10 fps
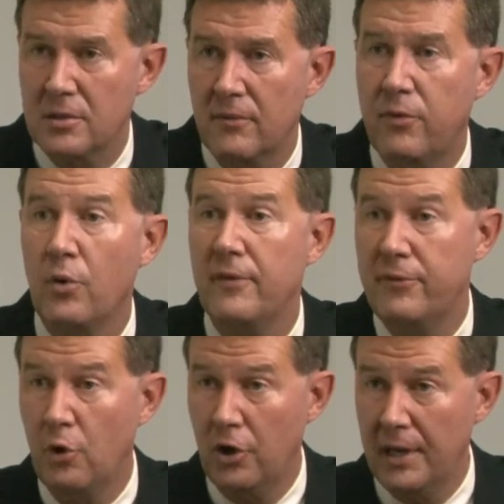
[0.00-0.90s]
for the
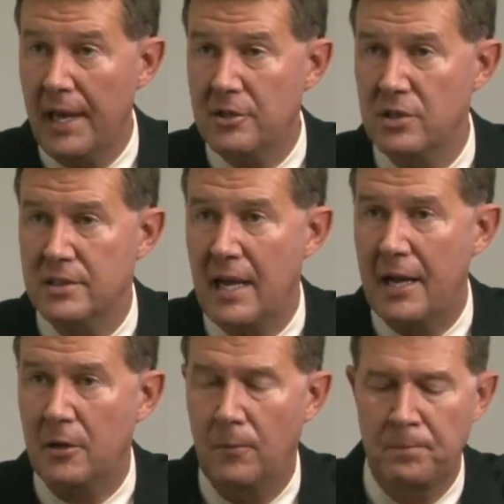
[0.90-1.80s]
full election
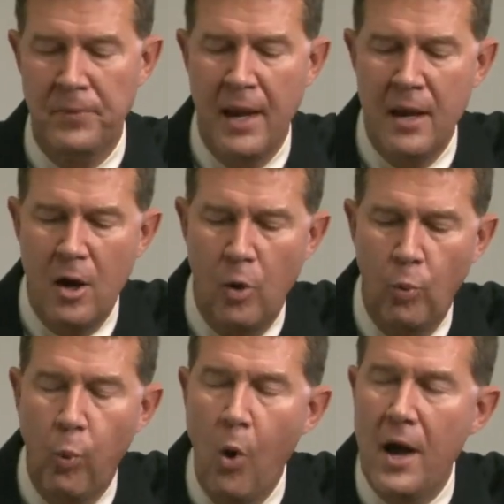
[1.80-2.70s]
cycle.
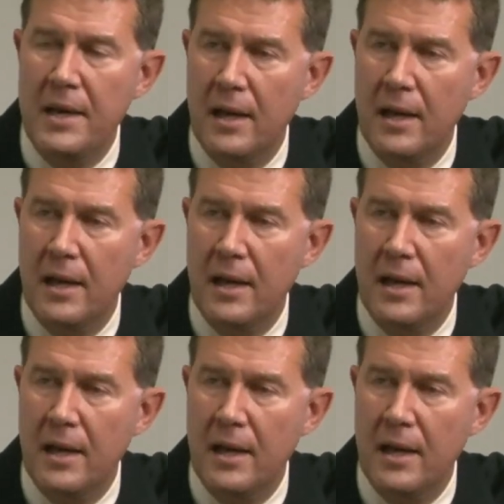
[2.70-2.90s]
One